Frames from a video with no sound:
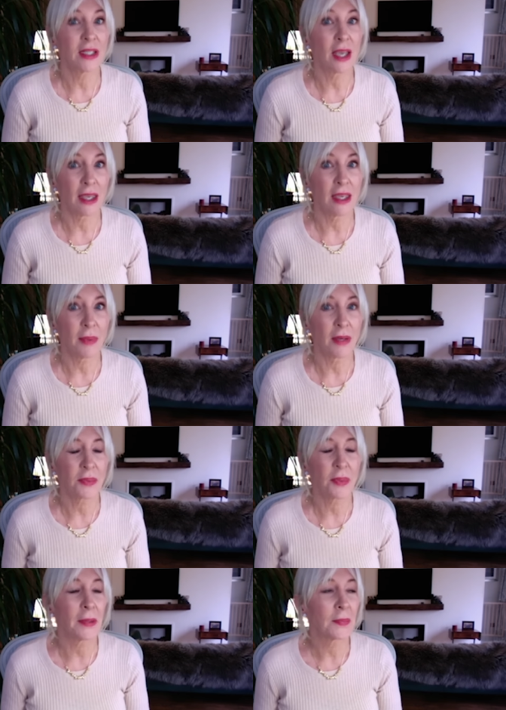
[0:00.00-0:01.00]
to get him out as
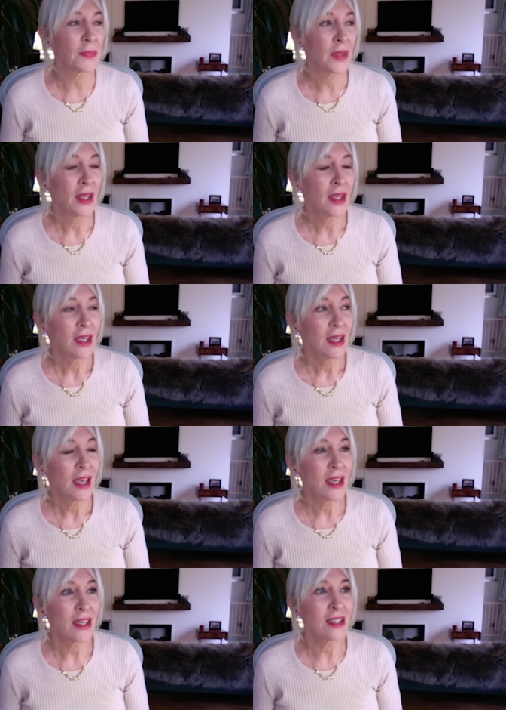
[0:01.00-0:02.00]
well.
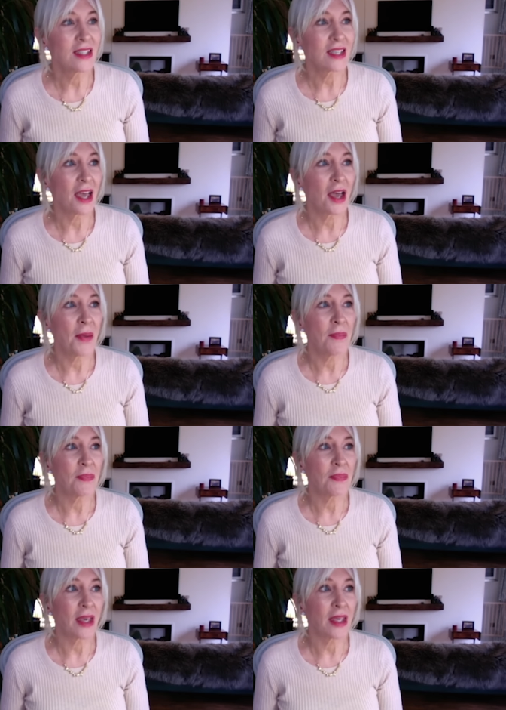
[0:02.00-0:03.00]
And um,
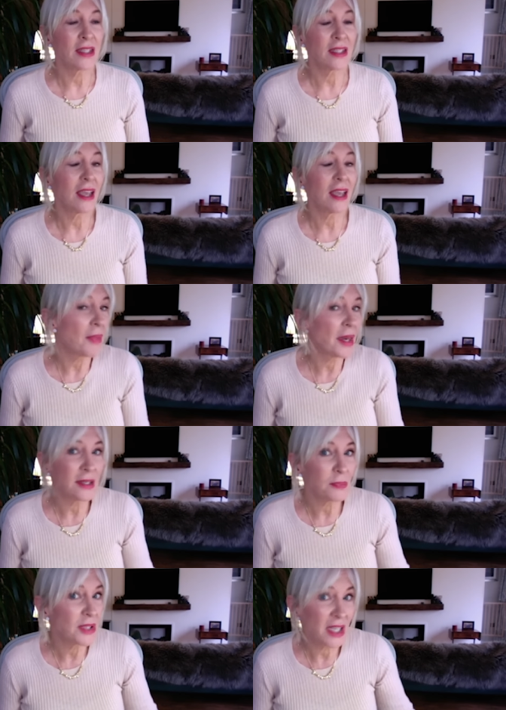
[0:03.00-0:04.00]
and yet and it's
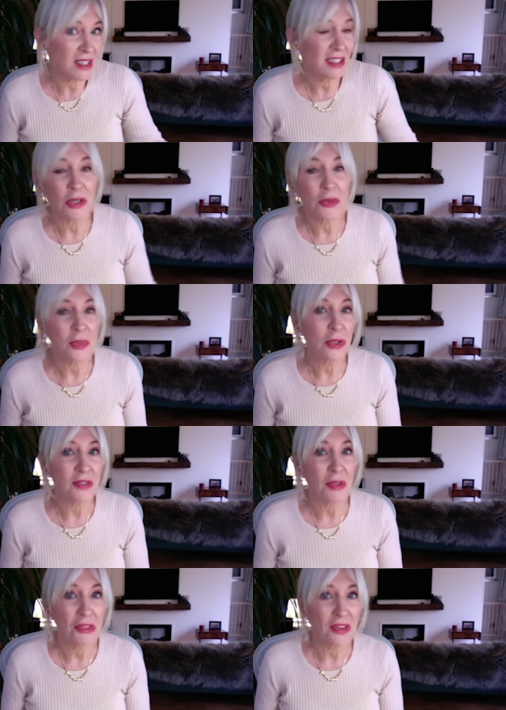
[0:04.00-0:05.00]
predicted along with lots
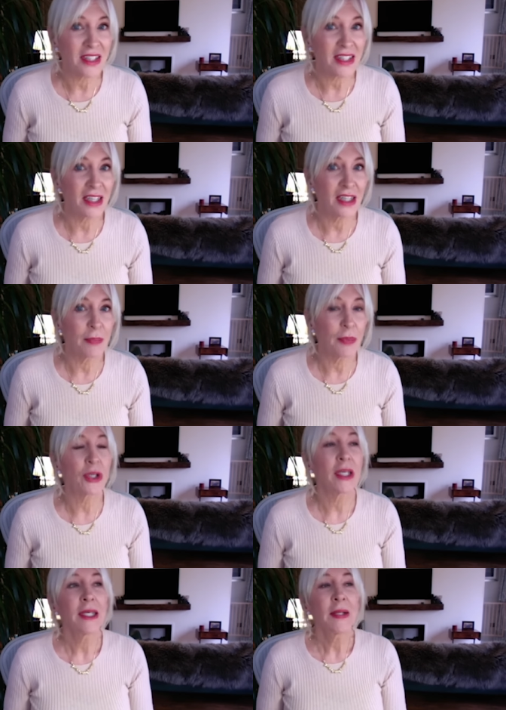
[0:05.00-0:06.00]
of other things in the book.
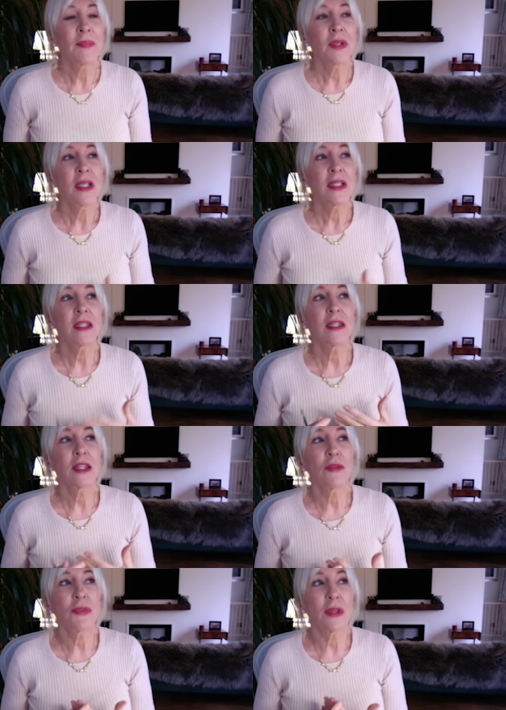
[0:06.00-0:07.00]
So
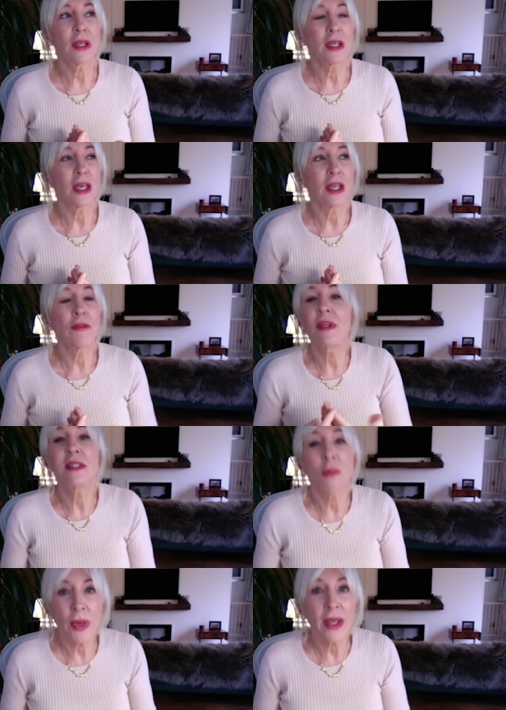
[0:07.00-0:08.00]
the and the
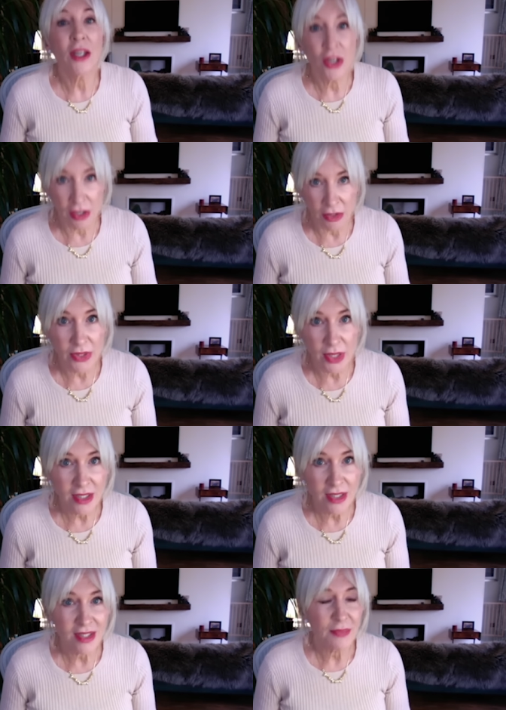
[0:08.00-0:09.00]
reason why I know
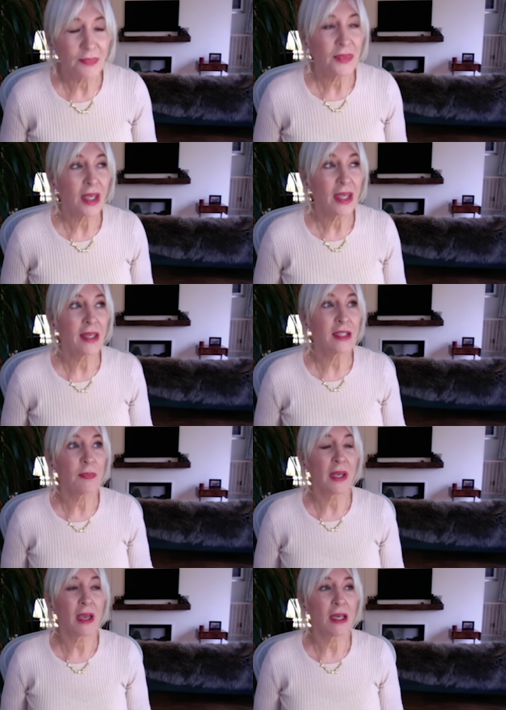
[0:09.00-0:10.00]
this is
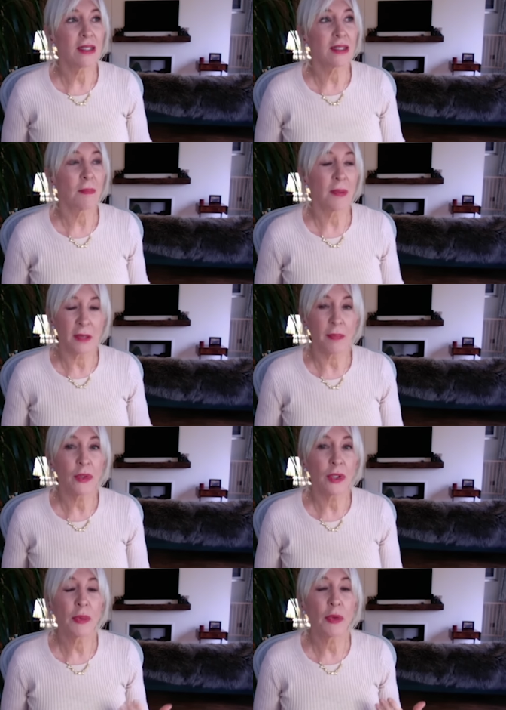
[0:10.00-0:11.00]
because the
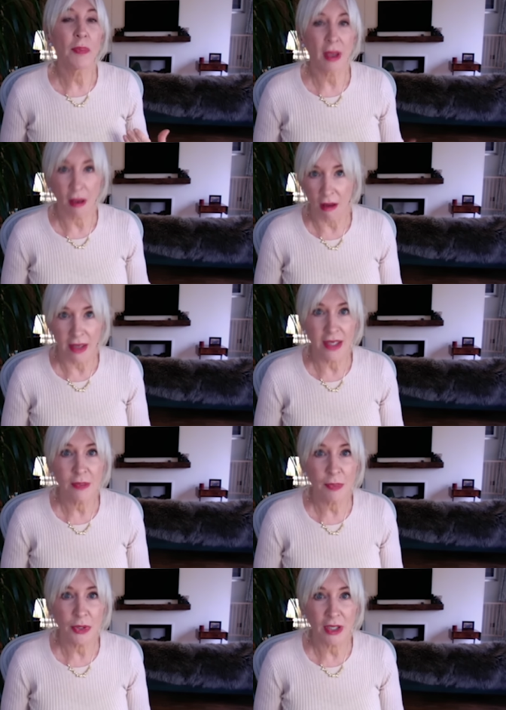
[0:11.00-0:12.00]
people who were behind
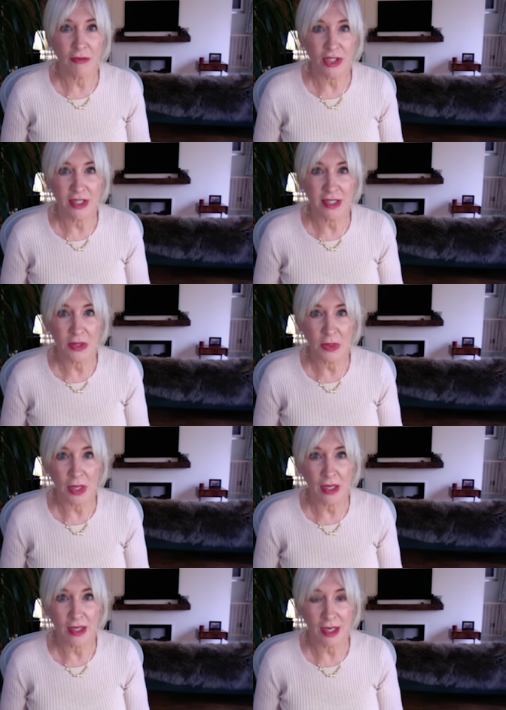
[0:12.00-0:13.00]
putting Rishi
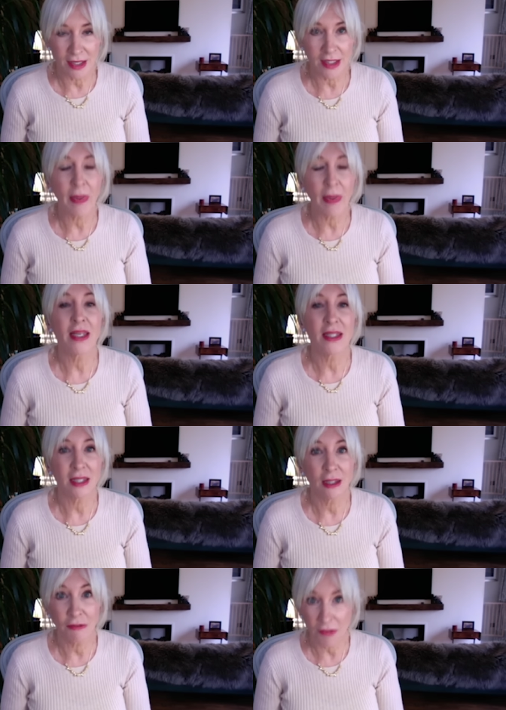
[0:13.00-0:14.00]
Sunak into place in
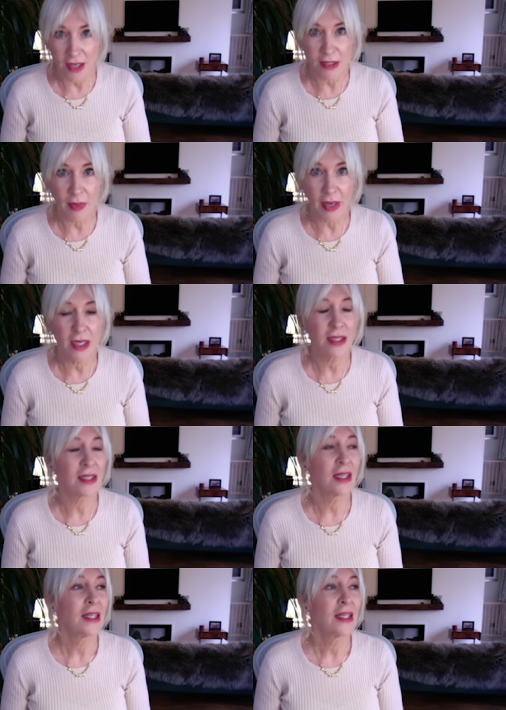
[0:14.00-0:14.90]
the first place,